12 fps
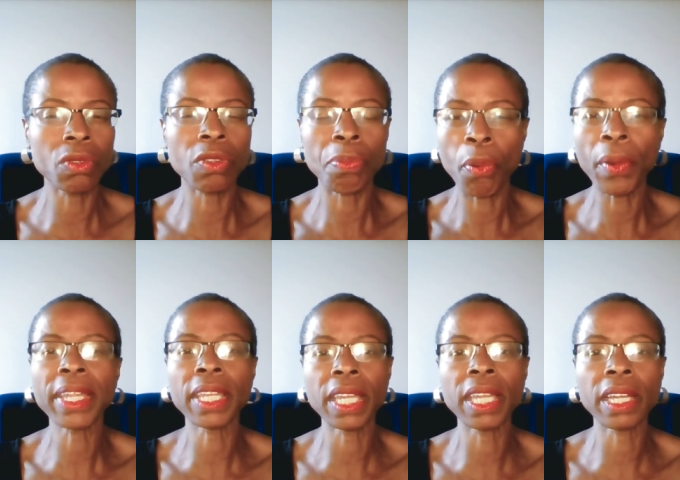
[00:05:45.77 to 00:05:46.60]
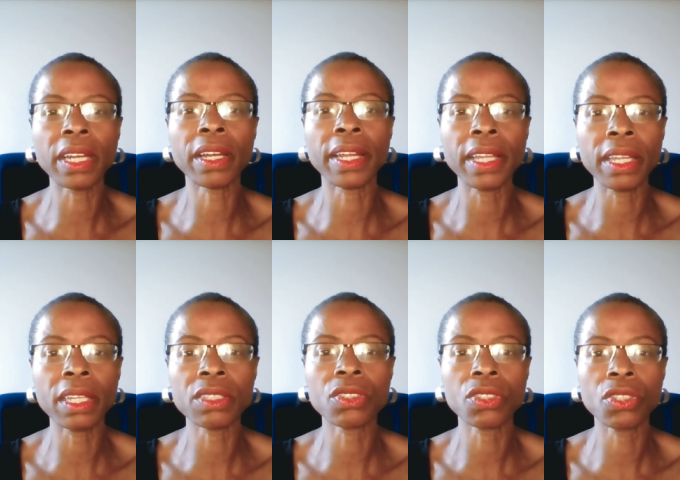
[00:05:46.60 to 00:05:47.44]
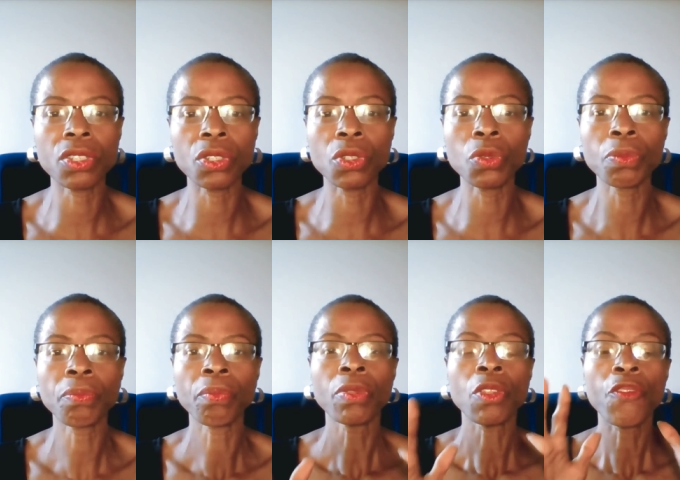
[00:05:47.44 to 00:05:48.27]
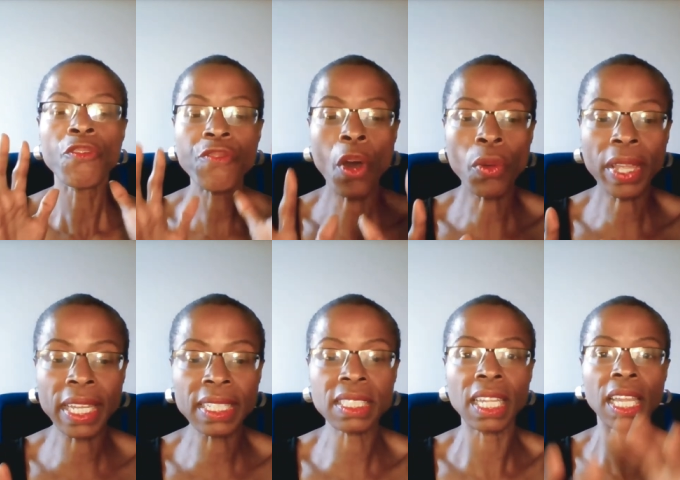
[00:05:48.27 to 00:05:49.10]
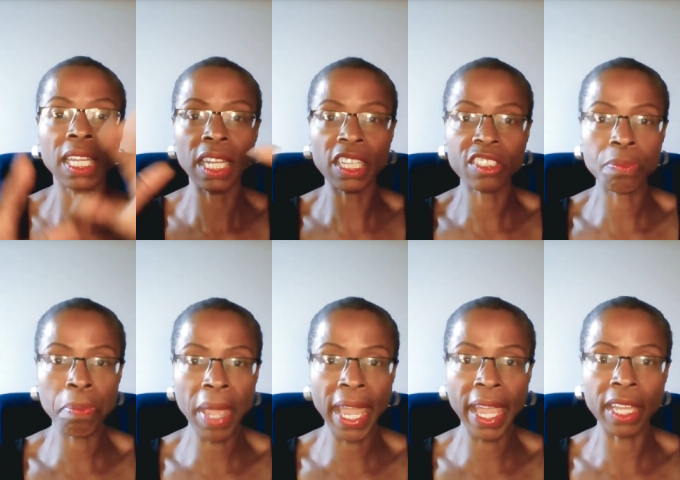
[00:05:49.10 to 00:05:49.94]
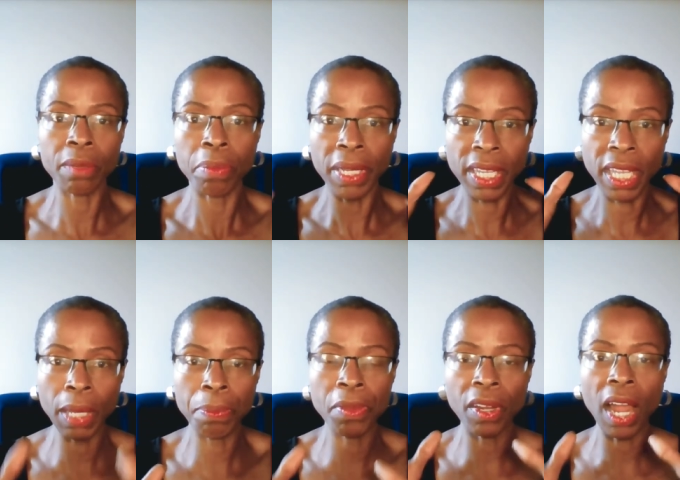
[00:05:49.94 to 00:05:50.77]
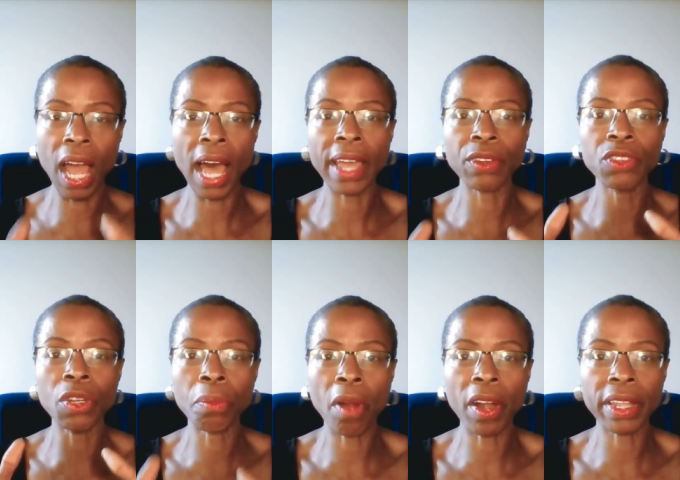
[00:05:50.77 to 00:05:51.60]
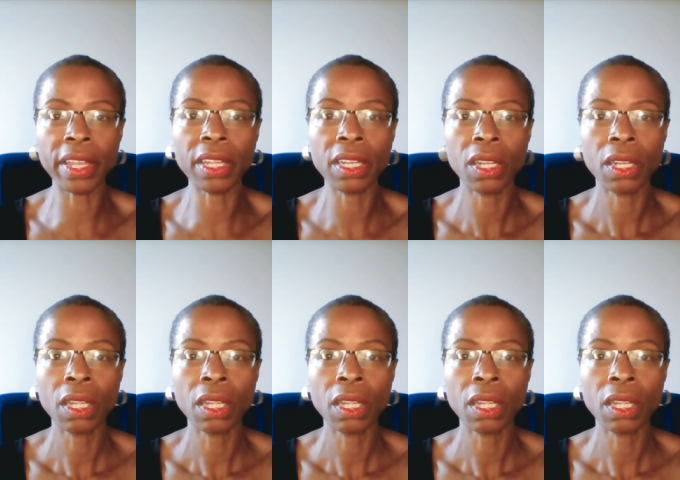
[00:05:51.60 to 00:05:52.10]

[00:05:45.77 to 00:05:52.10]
The point here is to focus and expand, but keep your eye on your market.